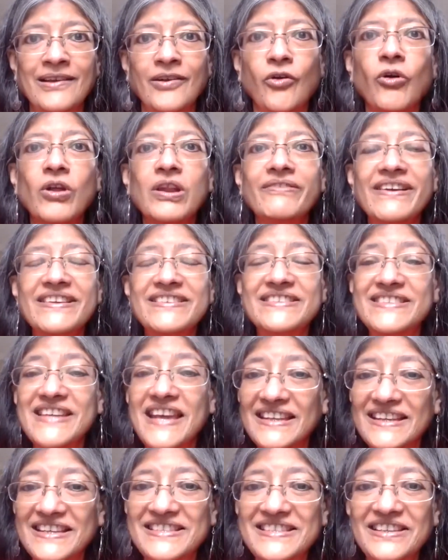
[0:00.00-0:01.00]
All of us
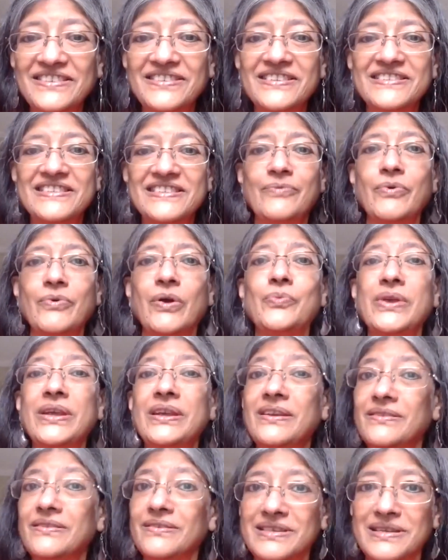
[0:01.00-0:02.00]
take it seriously when
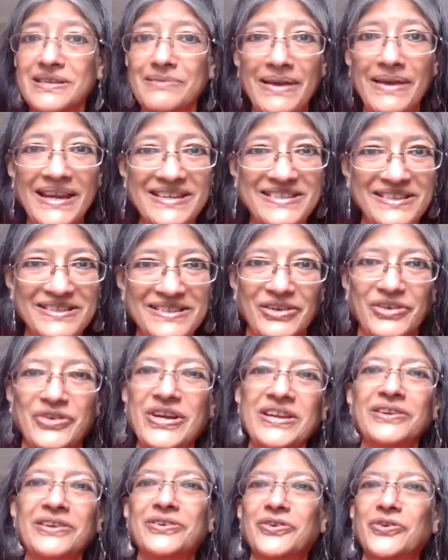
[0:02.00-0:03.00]
we debate
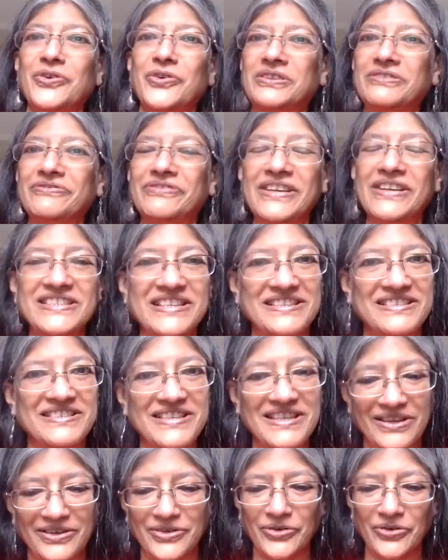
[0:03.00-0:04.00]
green growth versus
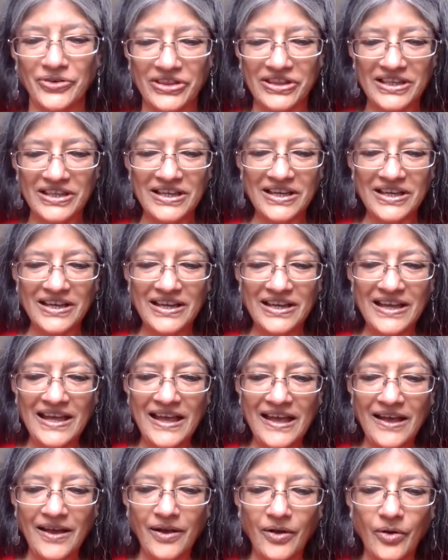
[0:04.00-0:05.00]
degrowth.
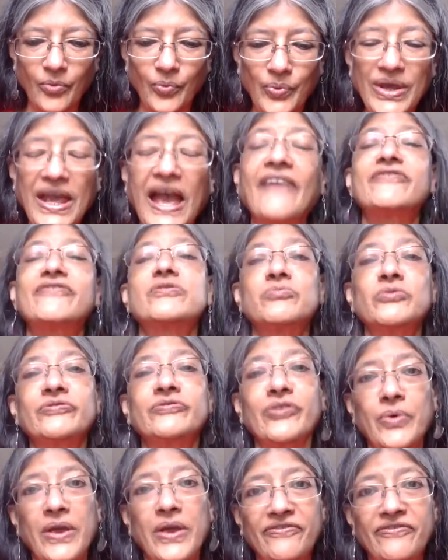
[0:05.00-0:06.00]
We have to
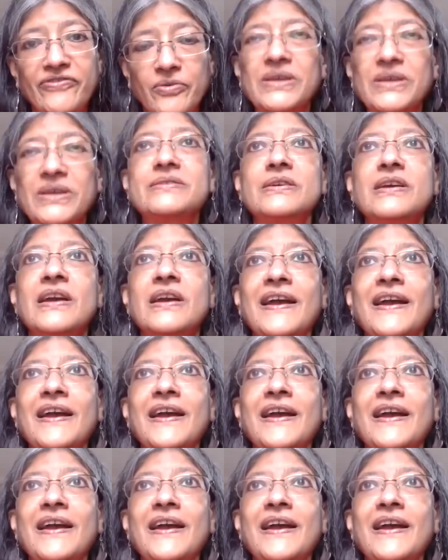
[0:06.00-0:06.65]
move away from it.